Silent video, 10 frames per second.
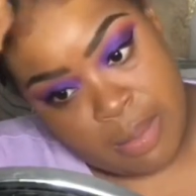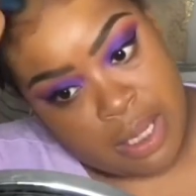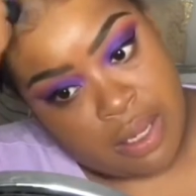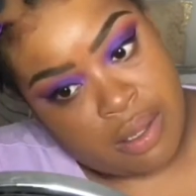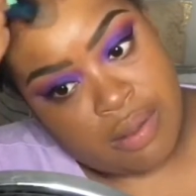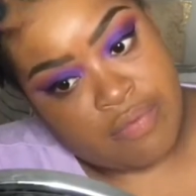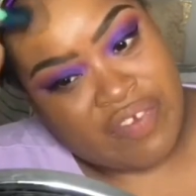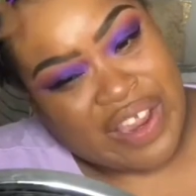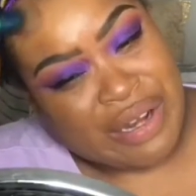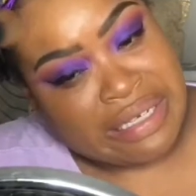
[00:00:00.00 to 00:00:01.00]
chest
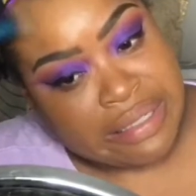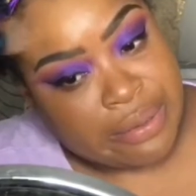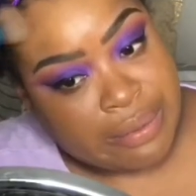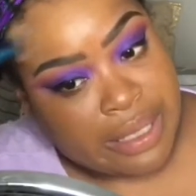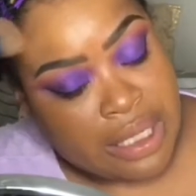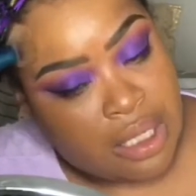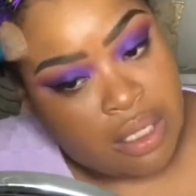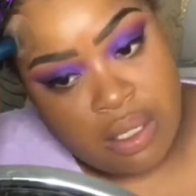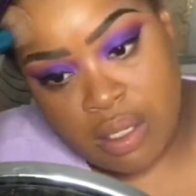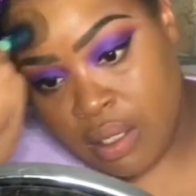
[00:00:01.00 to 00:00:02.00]
or my wrist
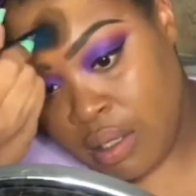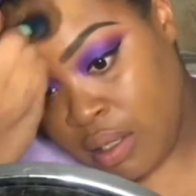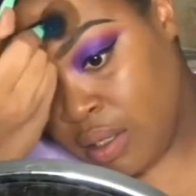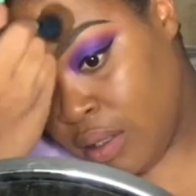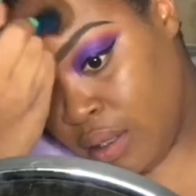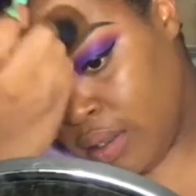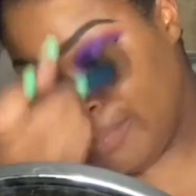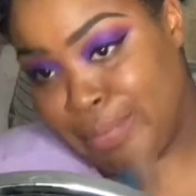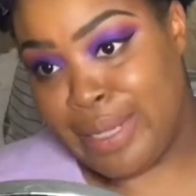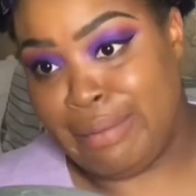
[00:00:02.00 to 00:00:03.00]
or the inside